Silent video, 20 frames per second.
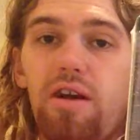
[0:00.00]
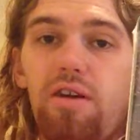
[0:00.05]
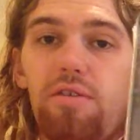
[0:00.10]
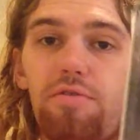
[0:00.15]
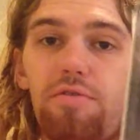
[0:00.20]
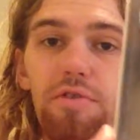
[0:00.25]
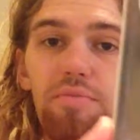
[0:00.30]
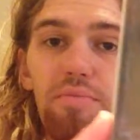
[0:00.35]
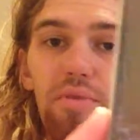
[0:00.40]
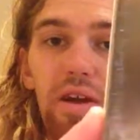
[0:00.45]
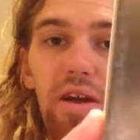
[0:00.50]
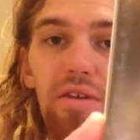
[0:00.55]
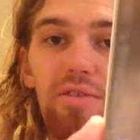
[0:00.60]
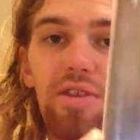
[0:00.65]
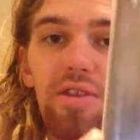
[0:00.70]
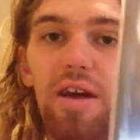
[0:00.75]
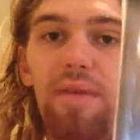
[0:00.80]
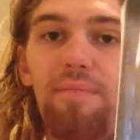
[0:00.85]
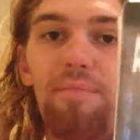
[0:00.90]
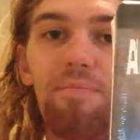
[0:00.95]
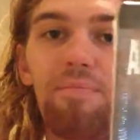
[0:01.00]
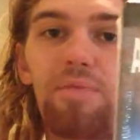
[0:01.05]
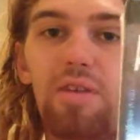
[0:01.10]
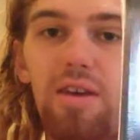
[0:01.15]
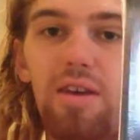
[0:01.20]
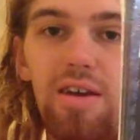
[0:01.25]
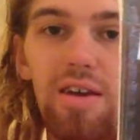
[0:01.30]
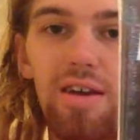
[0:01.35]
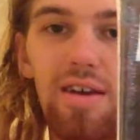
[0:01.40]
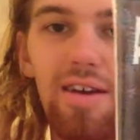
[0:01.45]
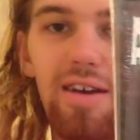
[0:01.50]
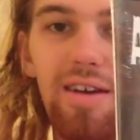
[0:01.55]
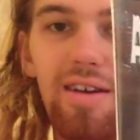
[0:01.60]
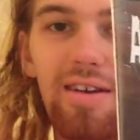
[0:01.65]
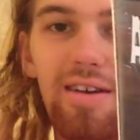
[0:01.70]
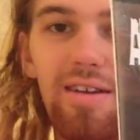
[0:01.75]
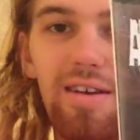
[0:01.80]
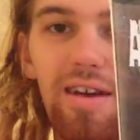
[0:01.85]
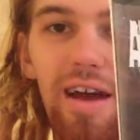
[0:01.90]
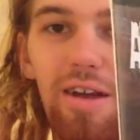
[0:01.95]
or however you pronounce that.
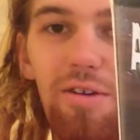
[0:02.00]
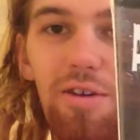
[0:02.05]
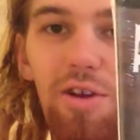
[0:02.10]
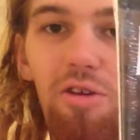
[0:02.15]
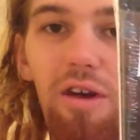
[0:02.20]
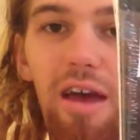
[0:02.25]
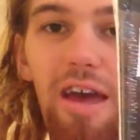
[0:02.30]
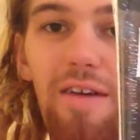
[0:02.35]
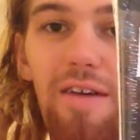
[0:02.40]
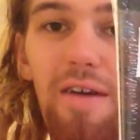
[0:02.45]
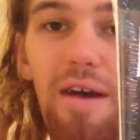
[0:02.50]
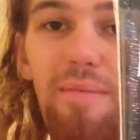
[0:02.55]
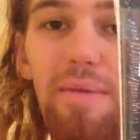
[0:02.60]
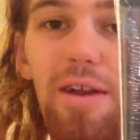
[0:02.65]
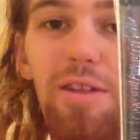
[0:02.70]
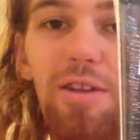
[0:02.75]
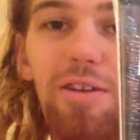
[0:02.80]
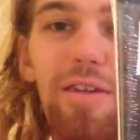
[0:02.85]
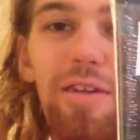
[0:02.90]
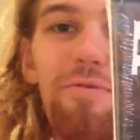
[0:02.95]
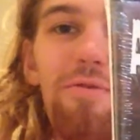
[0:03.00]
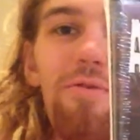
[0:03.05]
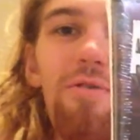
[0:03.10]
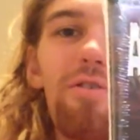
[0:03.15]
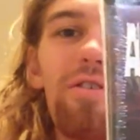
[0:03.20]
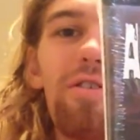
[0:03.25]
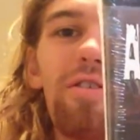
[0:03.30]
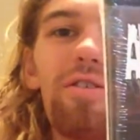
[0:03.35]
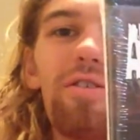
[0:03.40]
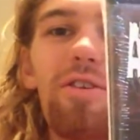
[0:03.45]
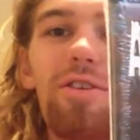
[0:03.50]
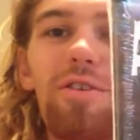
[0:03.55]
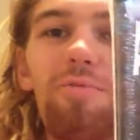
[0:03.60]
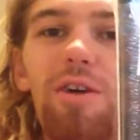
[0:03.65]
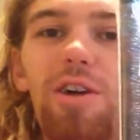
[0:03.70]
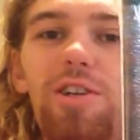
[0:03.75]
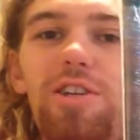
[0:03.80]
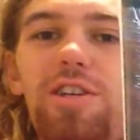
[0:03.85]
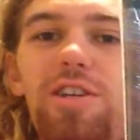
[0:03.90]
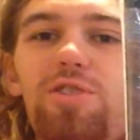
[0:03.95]
I don't know, am I looking forward to
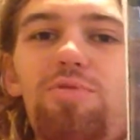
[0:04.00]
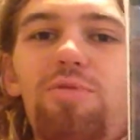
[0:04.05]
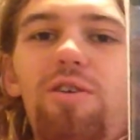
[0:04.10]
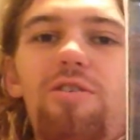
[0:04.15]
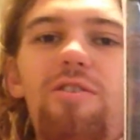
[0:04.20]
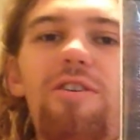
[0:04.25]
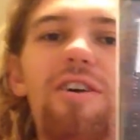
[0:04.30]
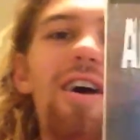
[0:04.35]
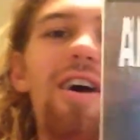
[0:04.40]
watch this one or